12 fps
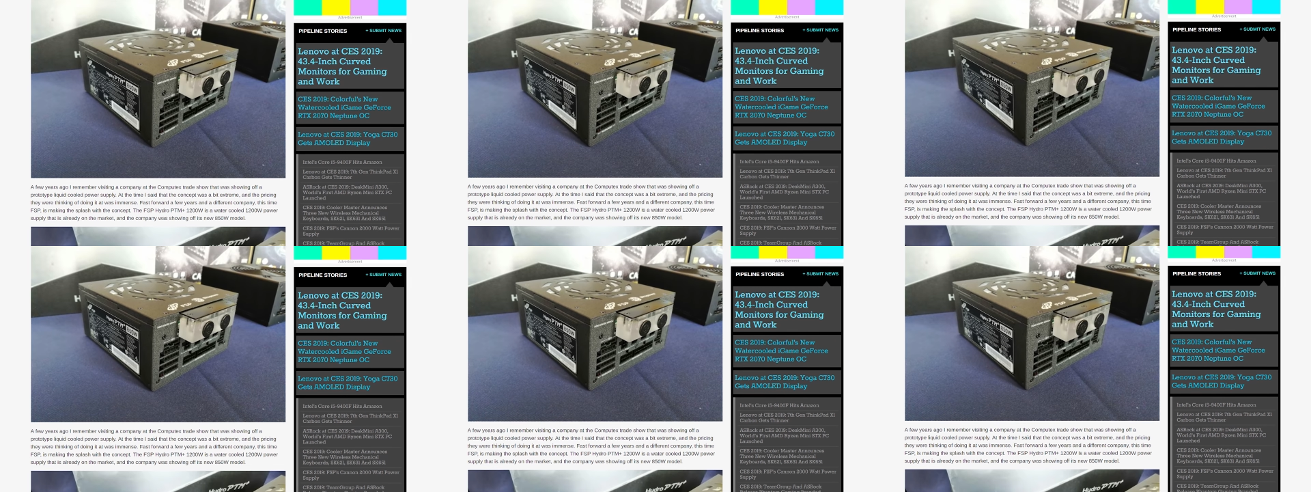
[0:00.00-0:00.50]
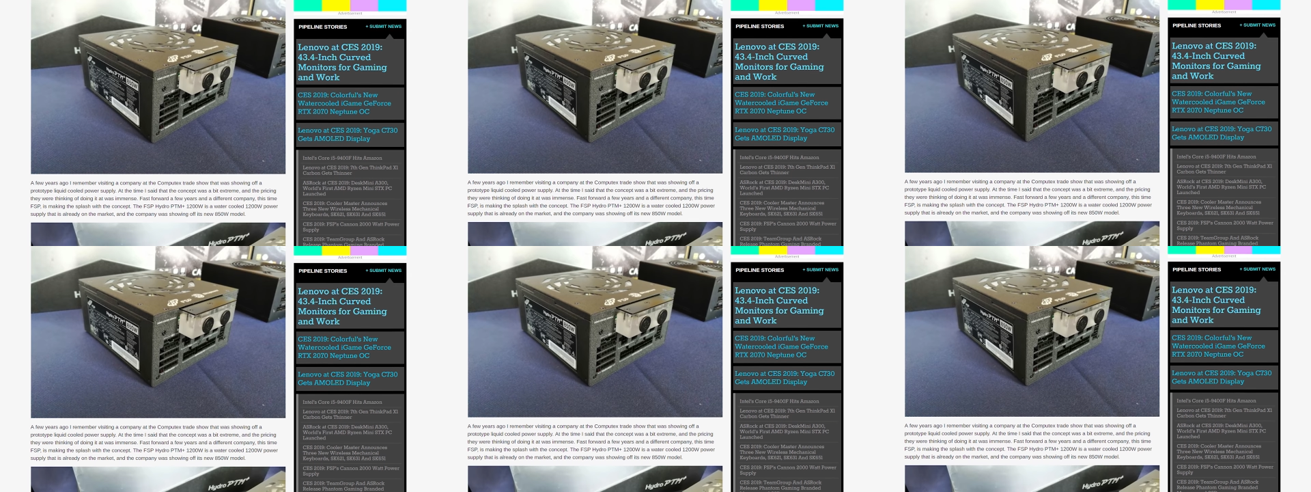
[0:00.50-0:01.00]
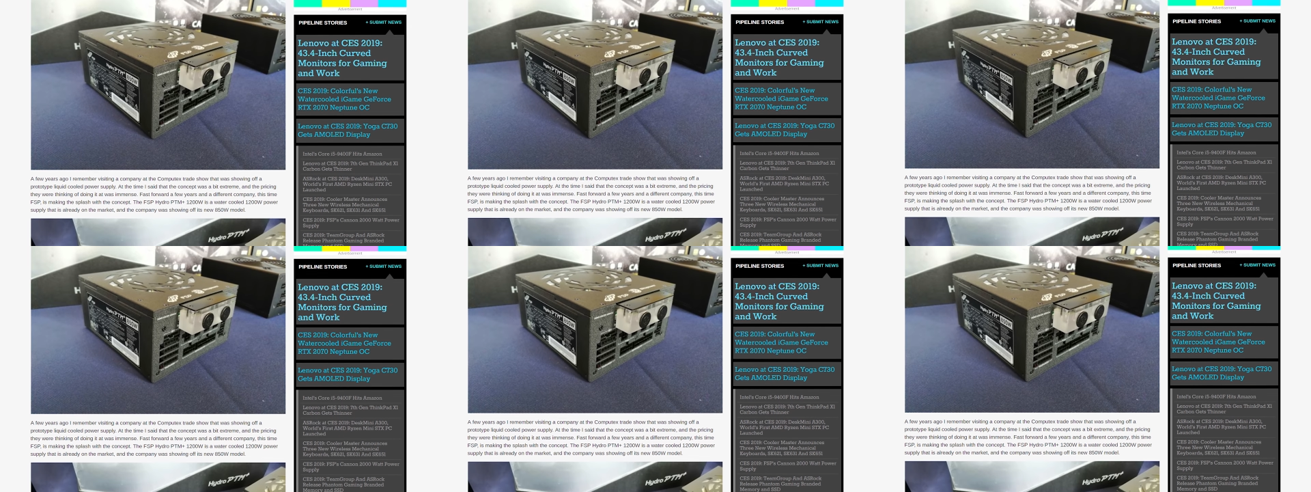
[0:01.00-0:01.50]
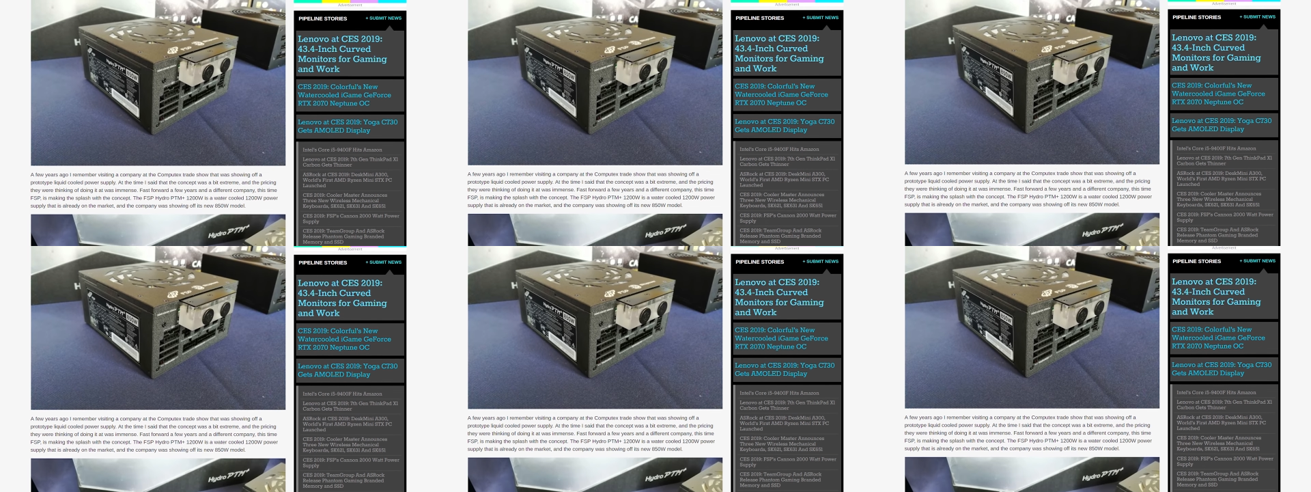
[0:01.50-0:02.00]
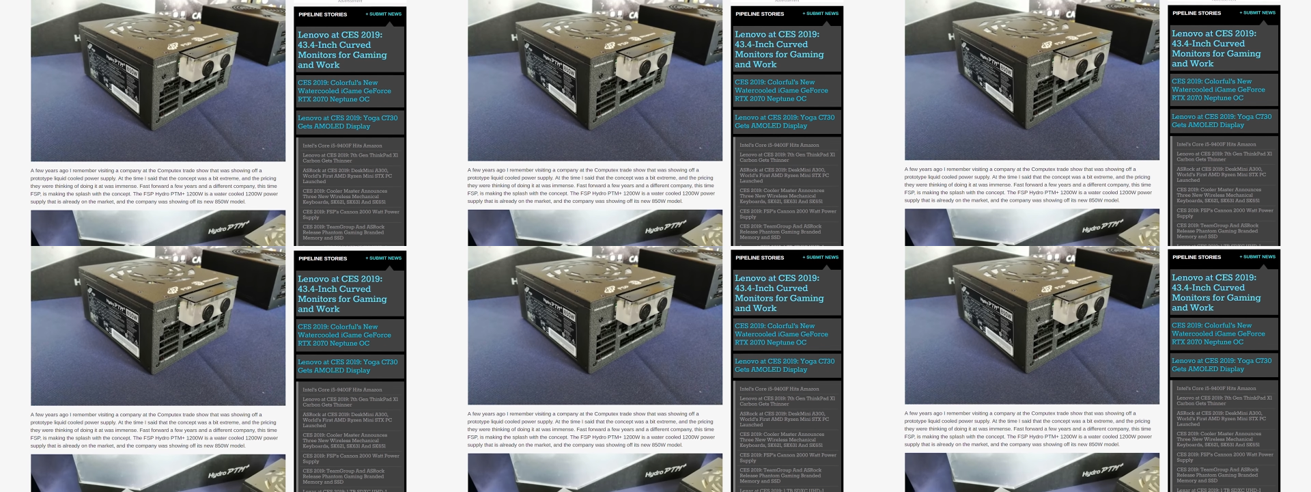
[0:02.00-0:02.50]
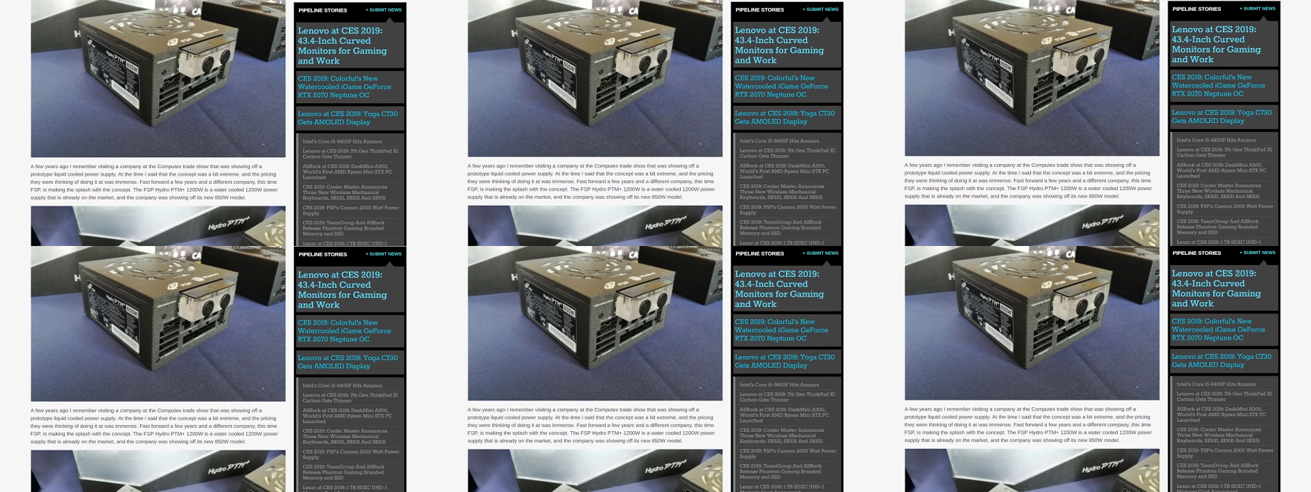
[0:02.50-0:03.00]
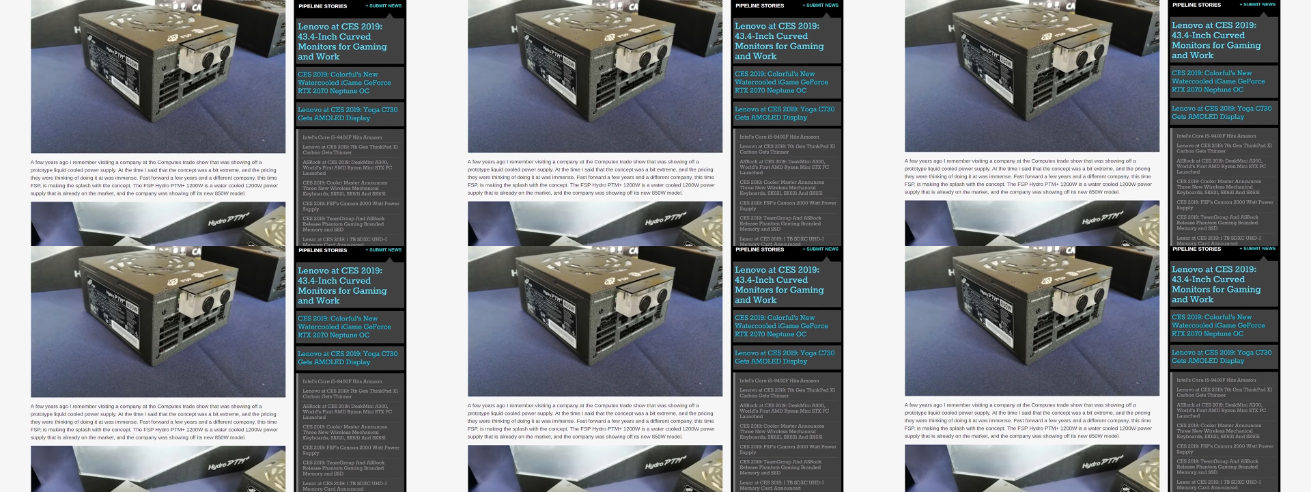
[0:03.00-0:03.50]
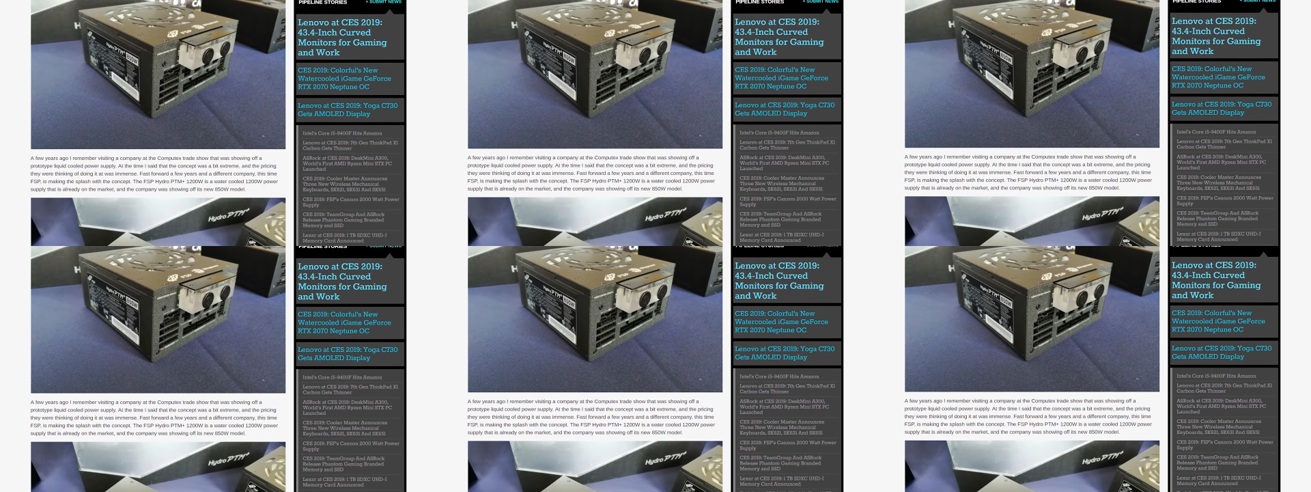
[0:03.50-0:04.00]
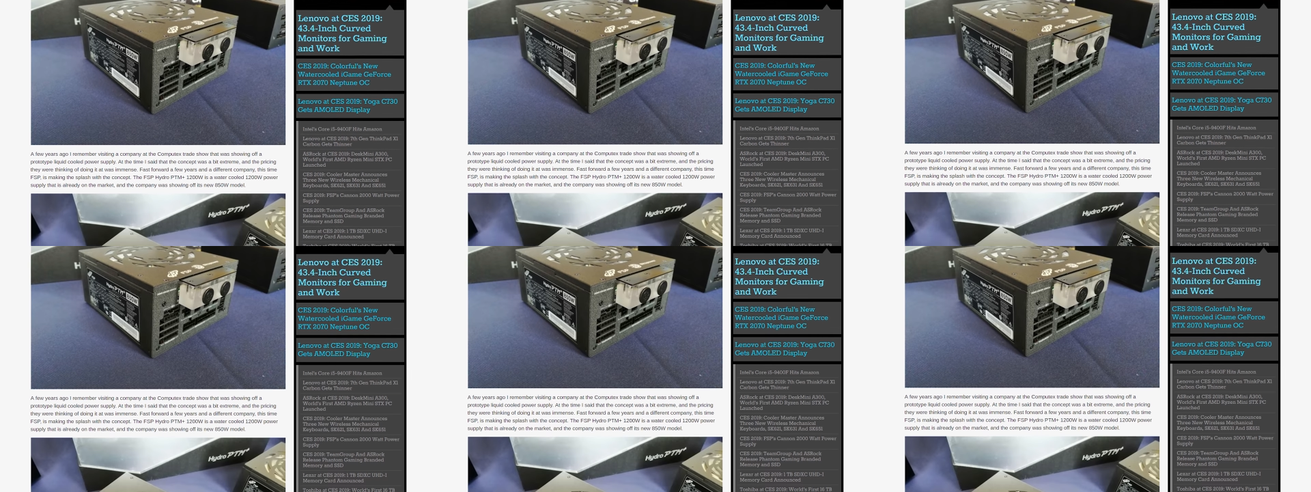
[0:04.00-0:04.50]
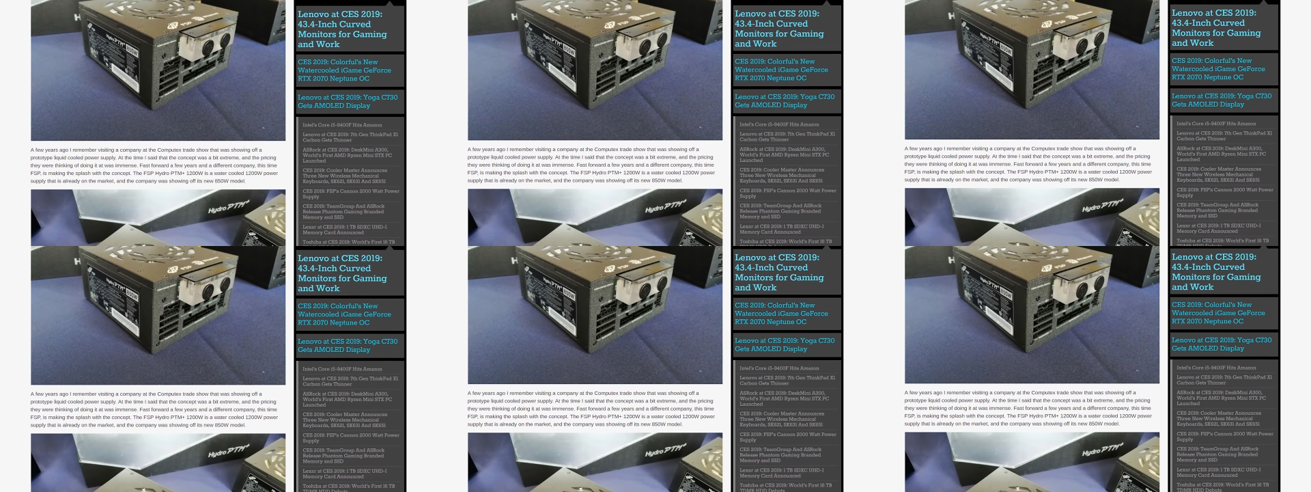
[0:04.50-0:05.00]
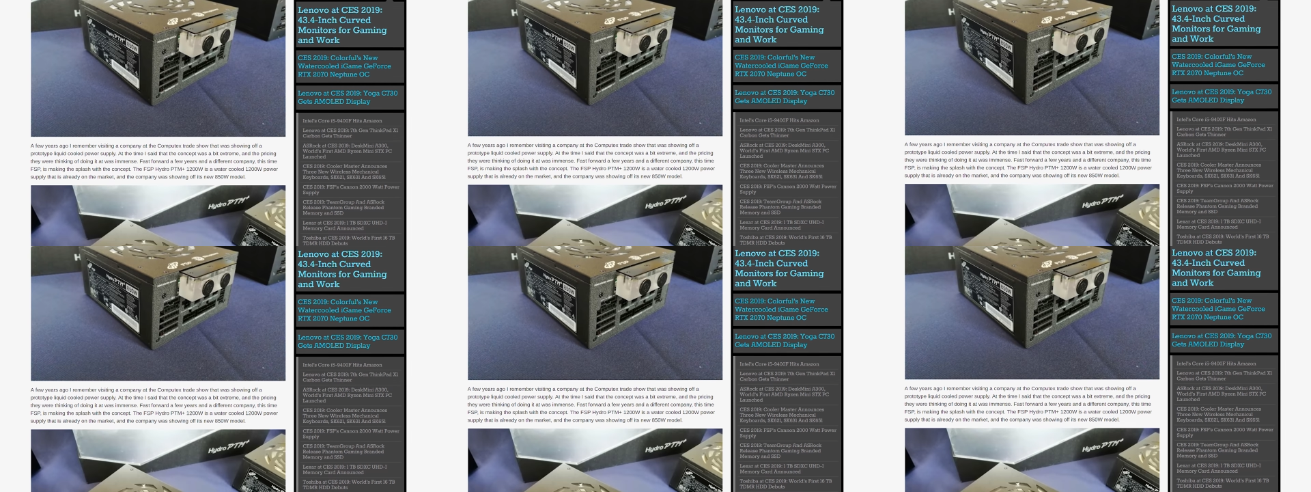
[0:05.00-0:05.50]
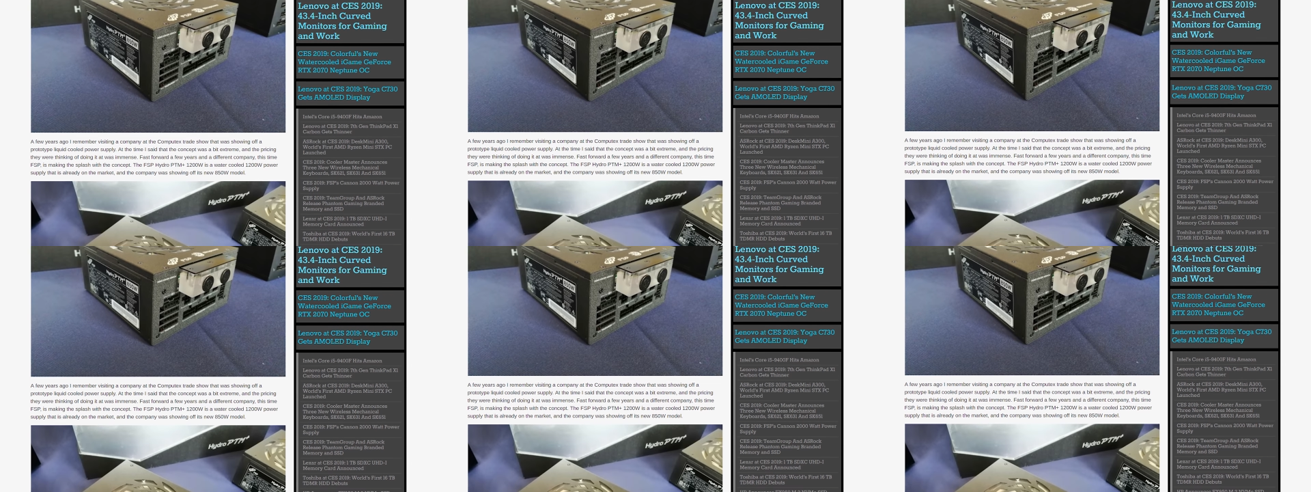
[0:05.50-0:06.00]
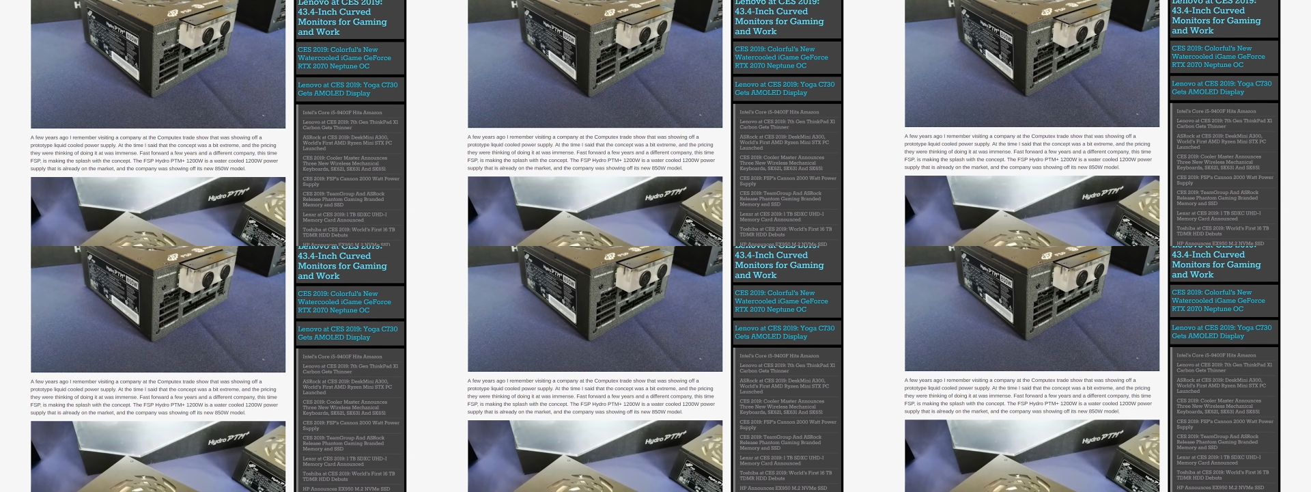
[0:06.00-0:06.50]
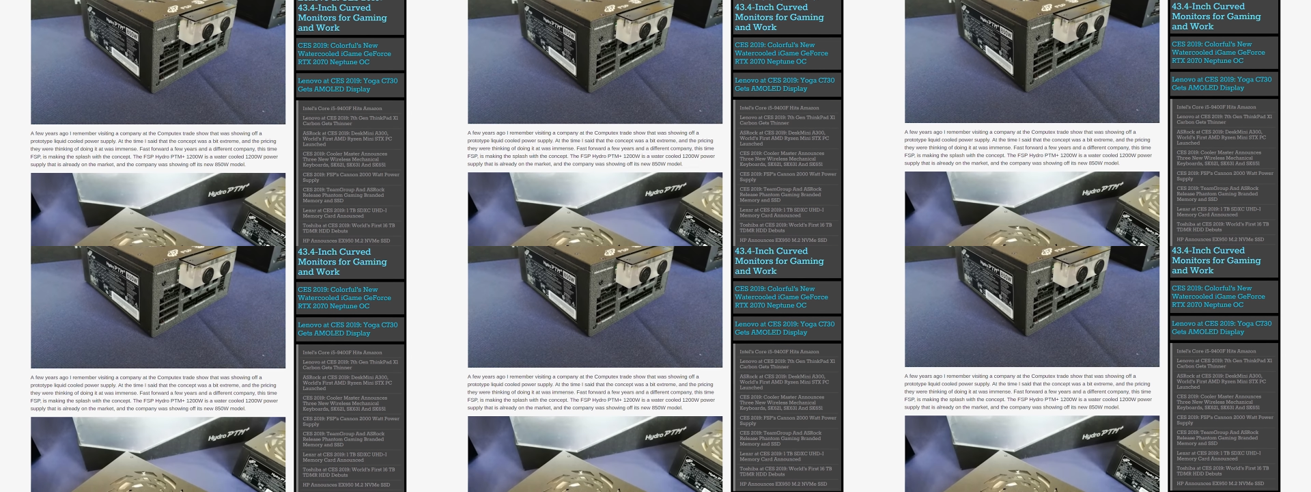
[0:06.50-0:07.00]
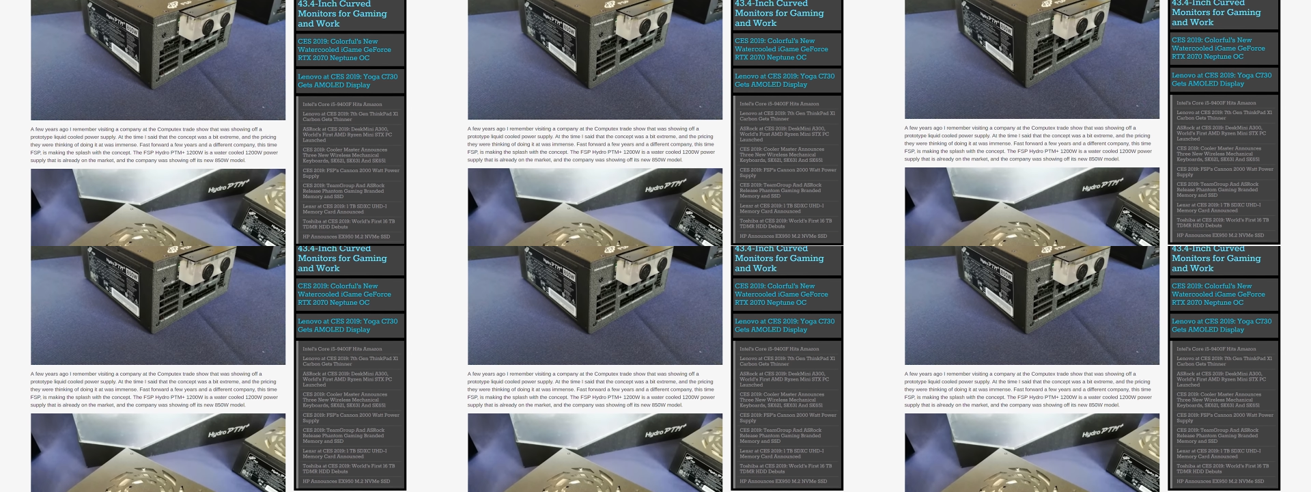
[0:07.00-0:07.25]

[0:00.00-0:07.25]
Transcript: [unreadable: no face in view]